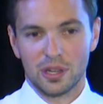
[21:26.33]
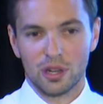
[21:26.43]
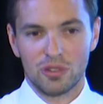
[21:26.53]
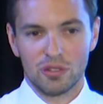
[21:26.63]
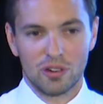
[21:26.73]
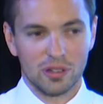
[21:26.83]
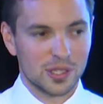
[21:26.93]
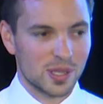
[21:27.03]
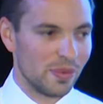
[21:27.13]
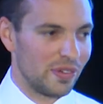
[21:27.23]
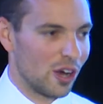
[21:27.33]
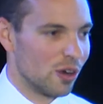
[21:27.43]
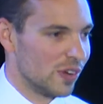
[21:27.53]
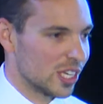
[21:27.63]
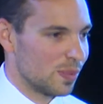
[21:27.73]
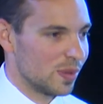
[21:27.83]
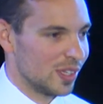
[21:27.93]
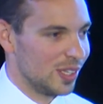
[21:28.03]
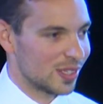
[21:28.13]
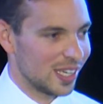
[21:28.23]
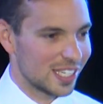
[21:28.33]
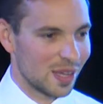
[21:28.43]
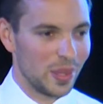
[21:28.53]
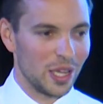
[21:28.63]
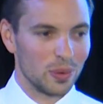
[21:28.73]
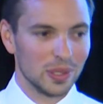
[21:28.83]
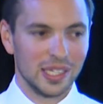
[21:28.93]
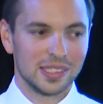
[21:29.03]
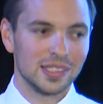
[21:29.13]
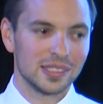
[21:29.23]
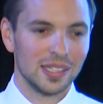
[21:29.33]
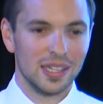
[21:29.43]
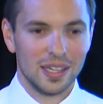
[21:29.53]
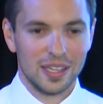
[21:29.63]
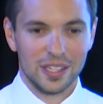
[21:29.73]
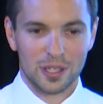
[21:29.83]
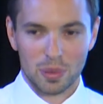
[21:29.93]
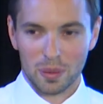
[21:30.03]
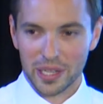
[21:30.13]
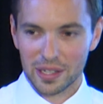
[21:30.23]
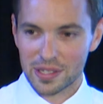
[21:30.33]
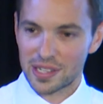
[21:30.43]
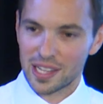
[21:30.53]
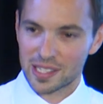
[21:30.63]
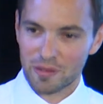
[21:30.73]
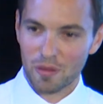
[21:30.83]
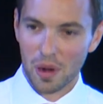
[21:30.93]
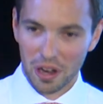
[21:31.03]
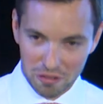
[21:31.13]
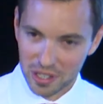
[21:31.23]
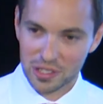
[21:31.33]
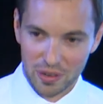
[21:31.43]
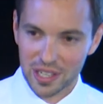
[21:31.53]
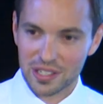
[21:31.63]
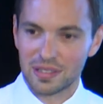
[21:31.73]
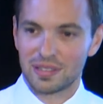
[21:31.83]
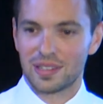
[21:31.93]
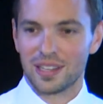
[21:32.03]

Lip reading: If you follow some of our investments and you see some of their releases, you could probably understand some of my frustration.